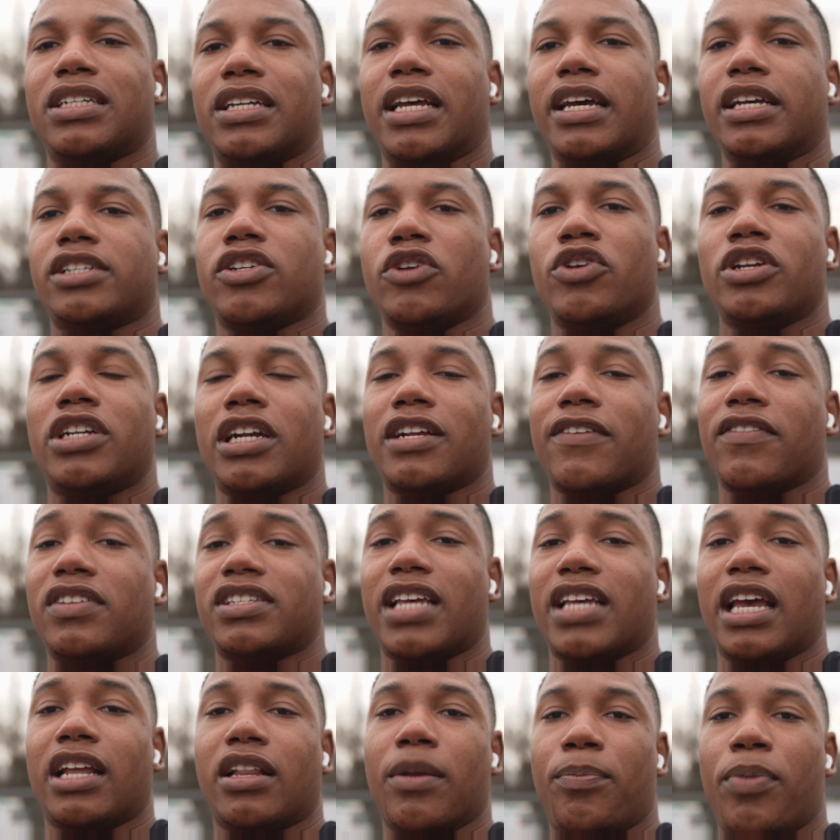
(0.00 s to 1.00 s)
day, so you just have to
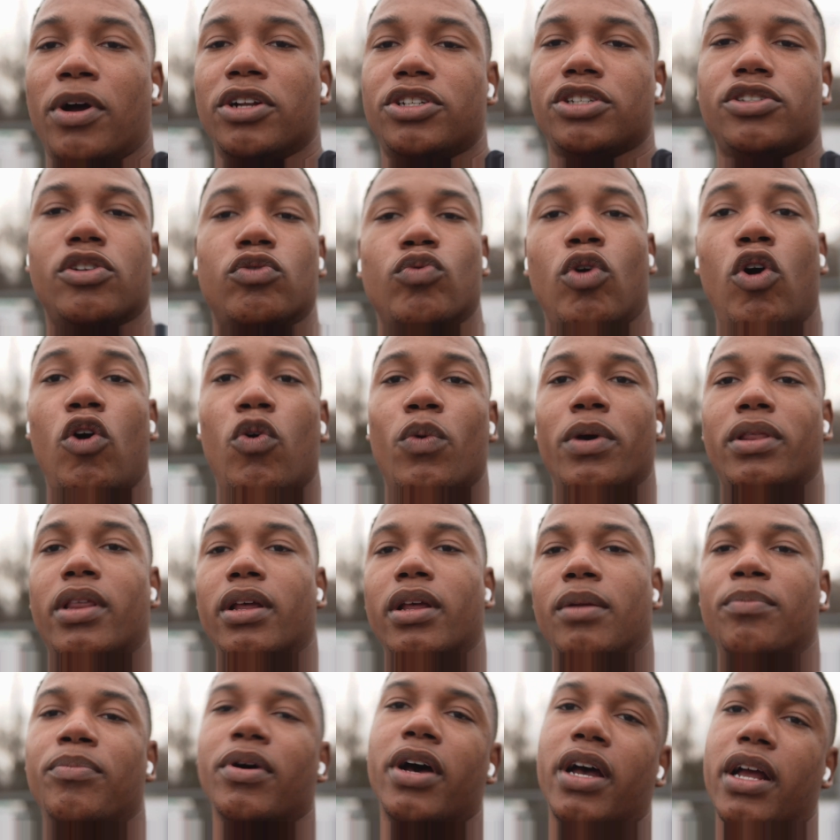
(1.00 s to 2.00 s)
take the punches and roll with
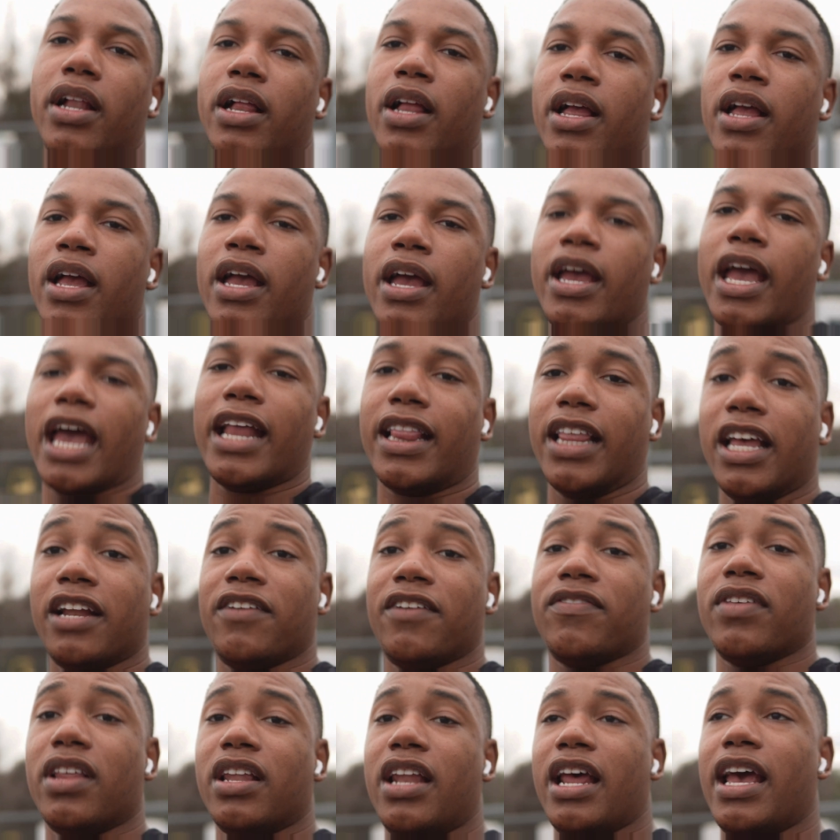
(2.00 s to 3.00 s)
it. But at the end of
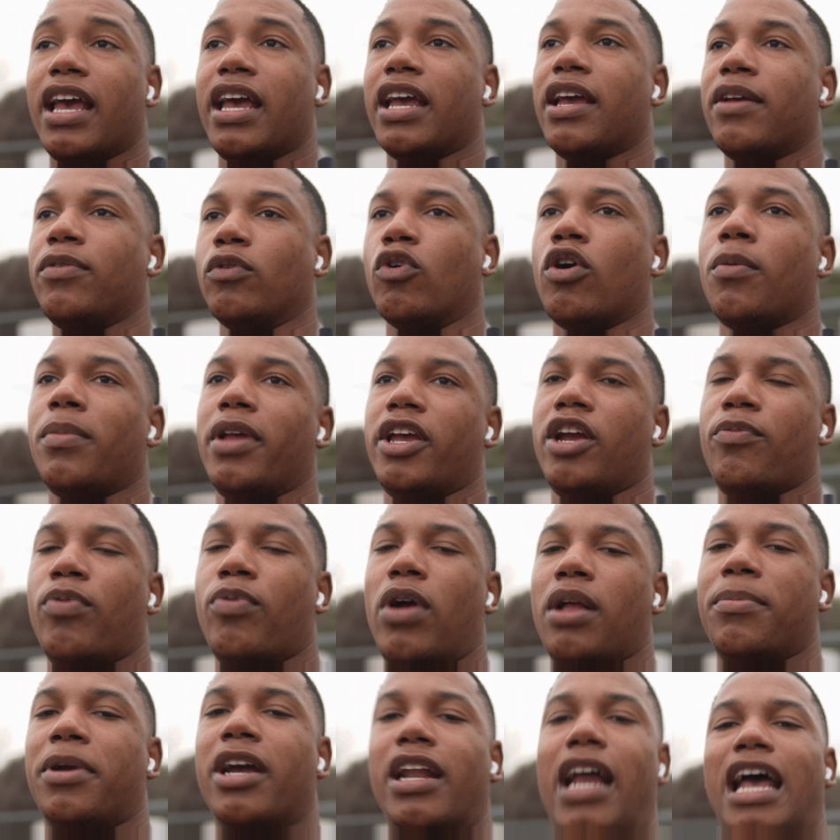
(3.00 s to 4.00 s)
the day, normally you're
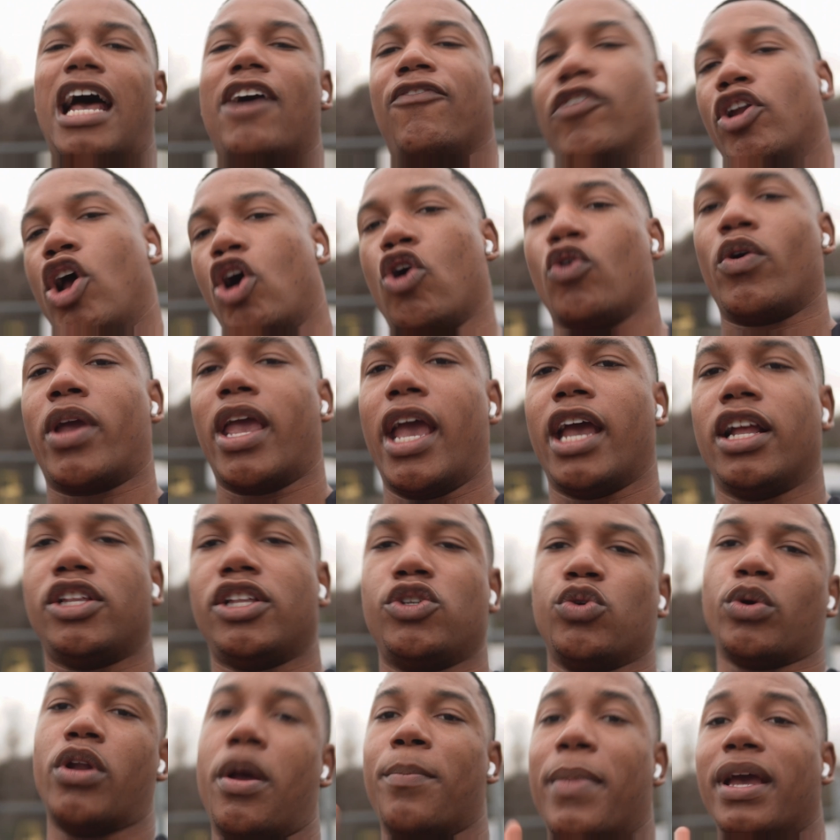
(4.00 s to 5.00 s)
probably gonna have an okay
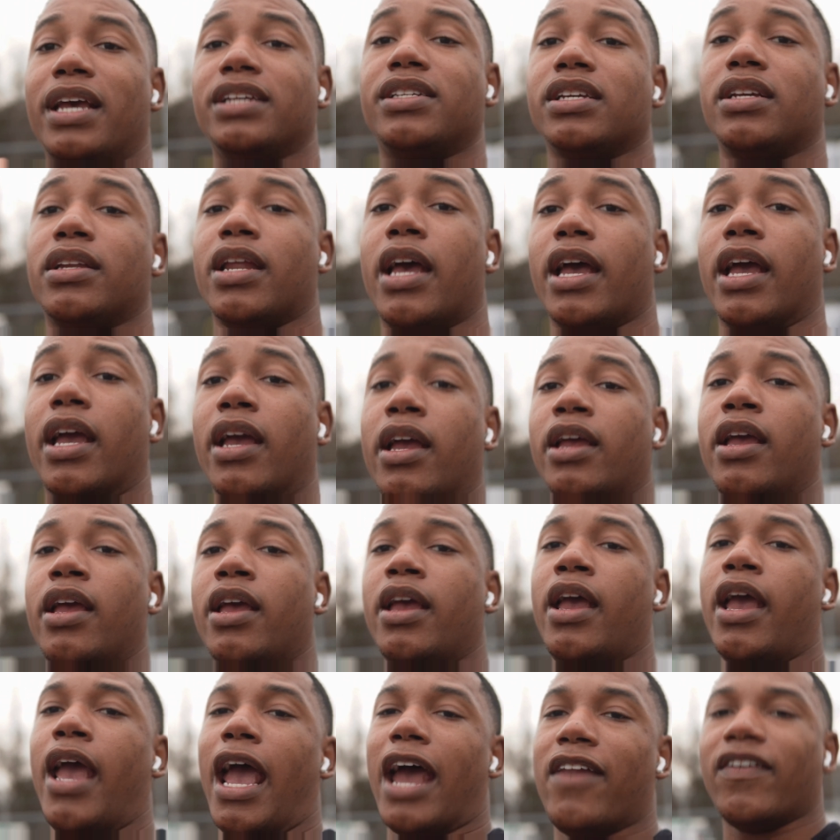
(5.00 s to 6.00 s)
to an amazing day.
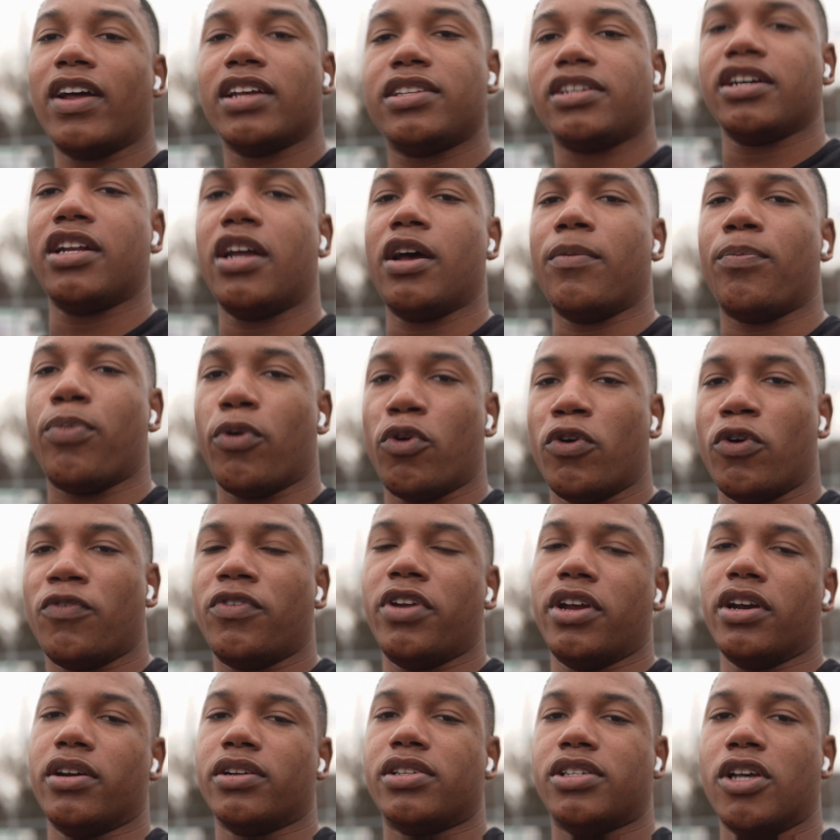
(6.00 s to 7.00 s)
And that's gonna prove to
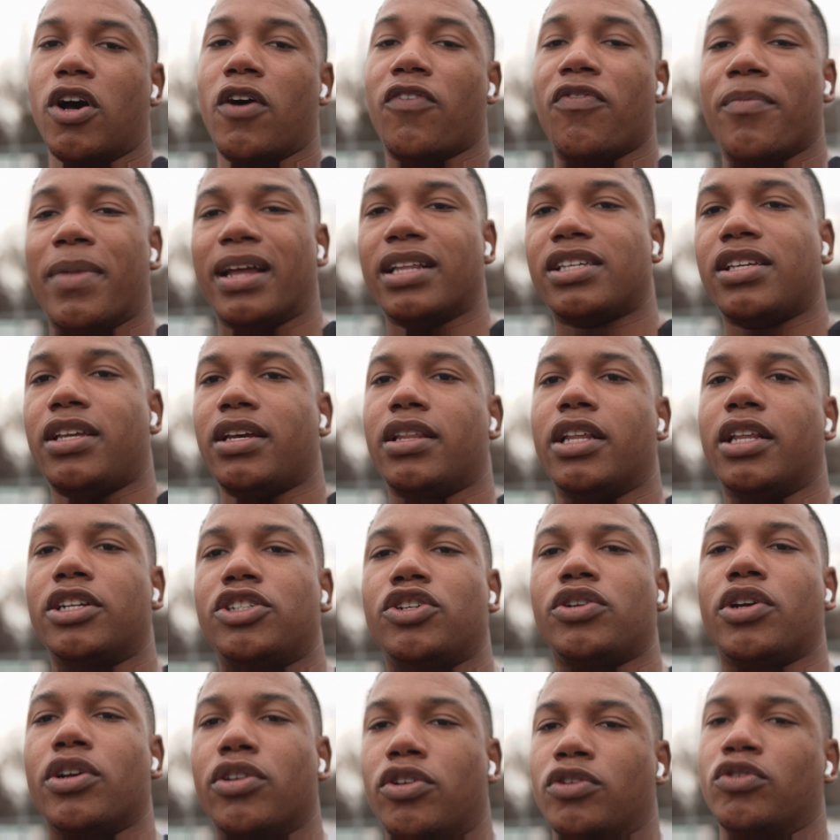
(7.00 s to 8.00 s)
yourself mentally that you
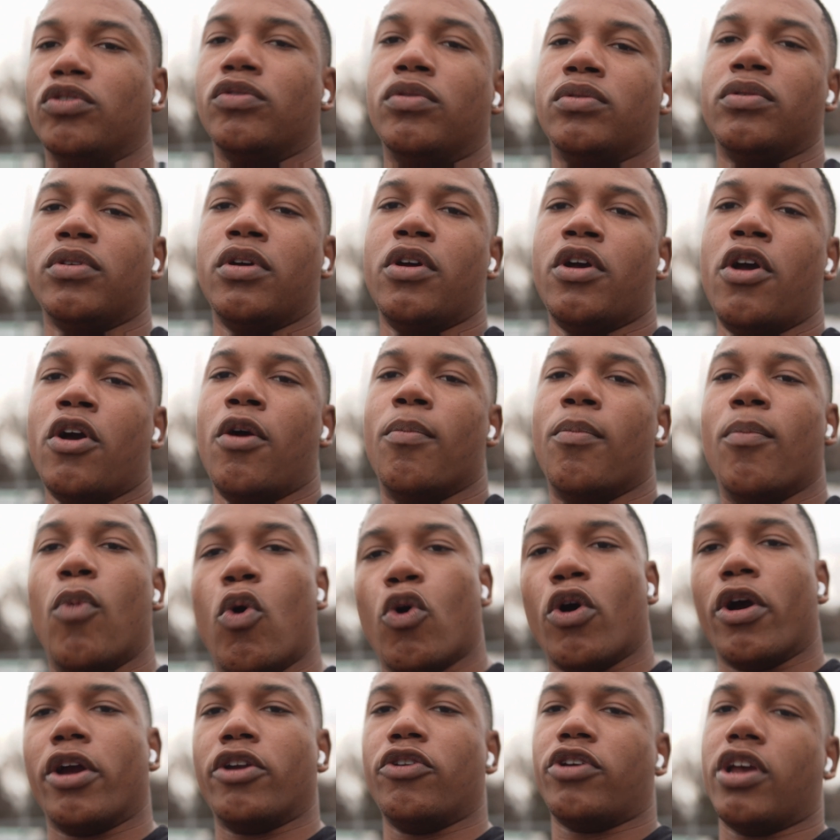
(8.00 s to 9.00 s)
can do
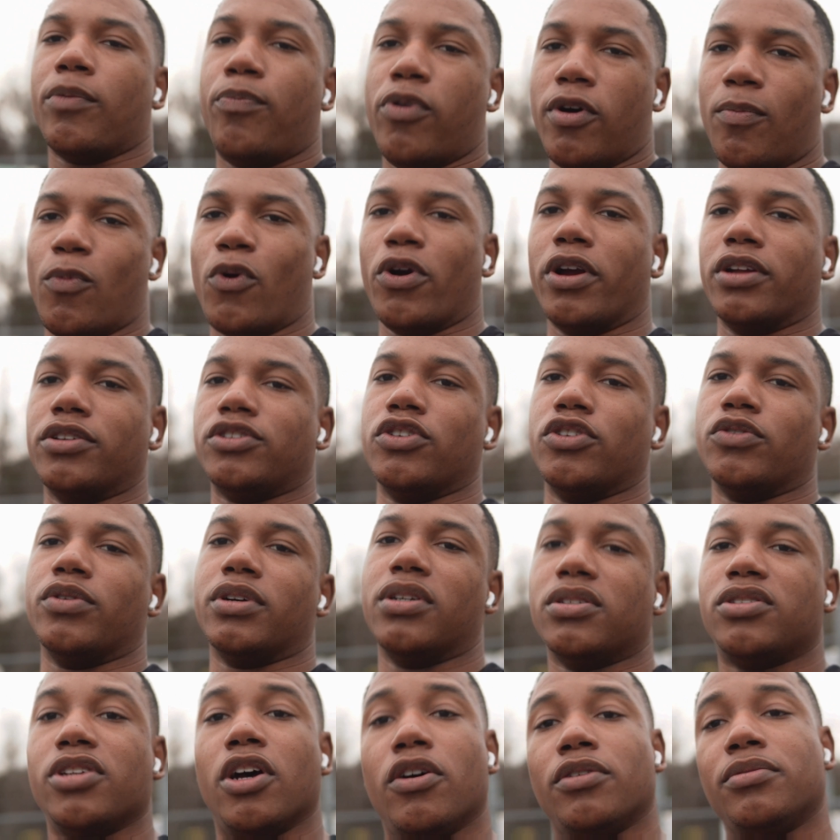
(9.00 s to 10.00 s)
more and you can put more into it.
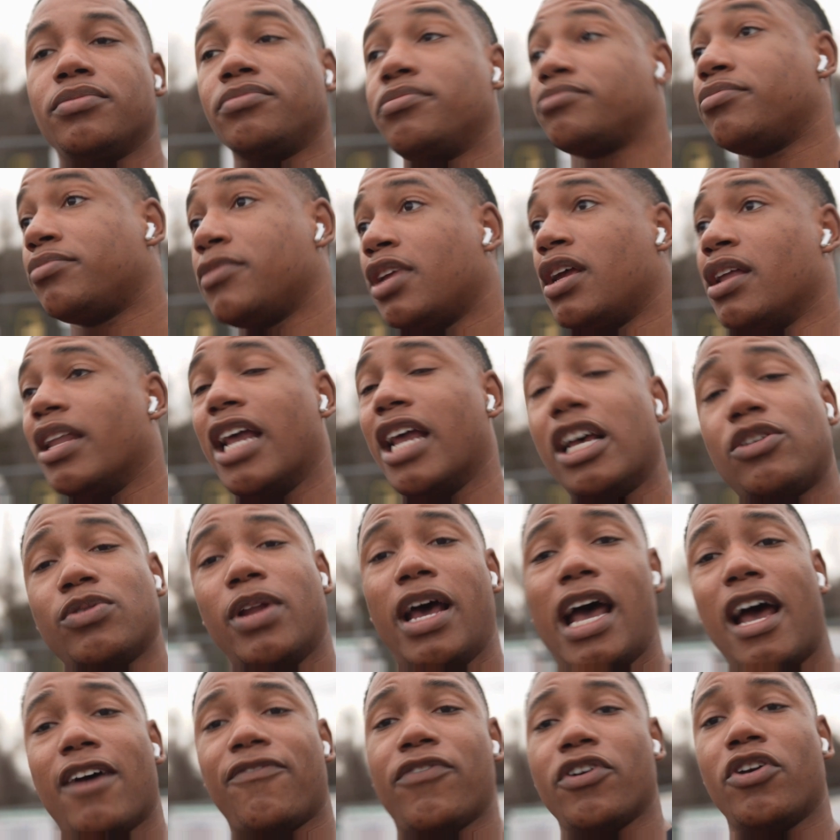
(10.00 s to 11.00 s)
So that's what I
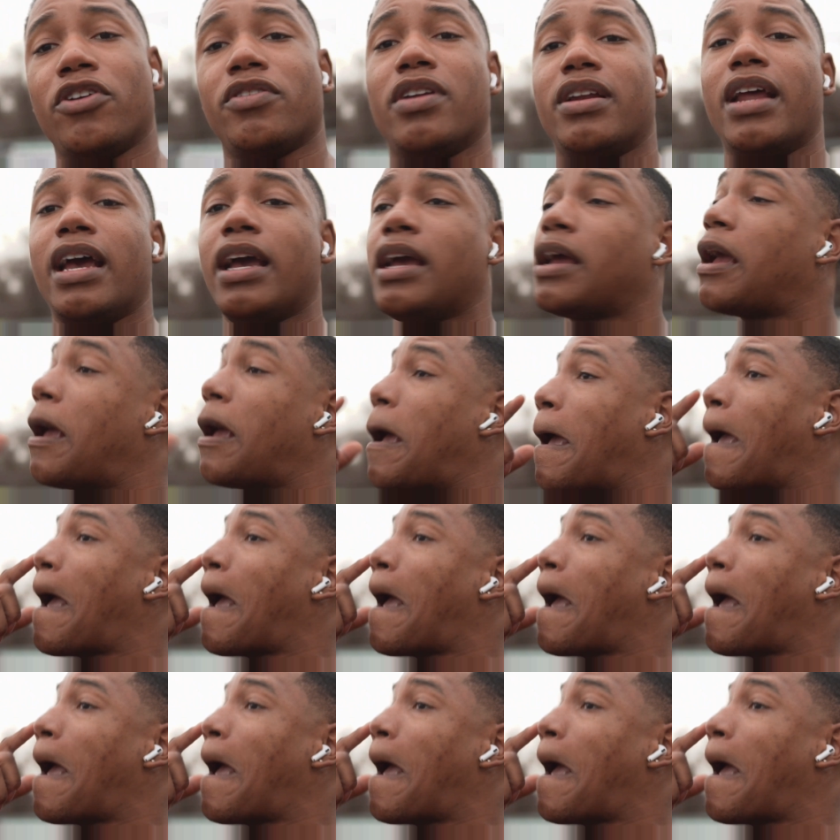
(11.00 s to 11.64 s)
have for you today.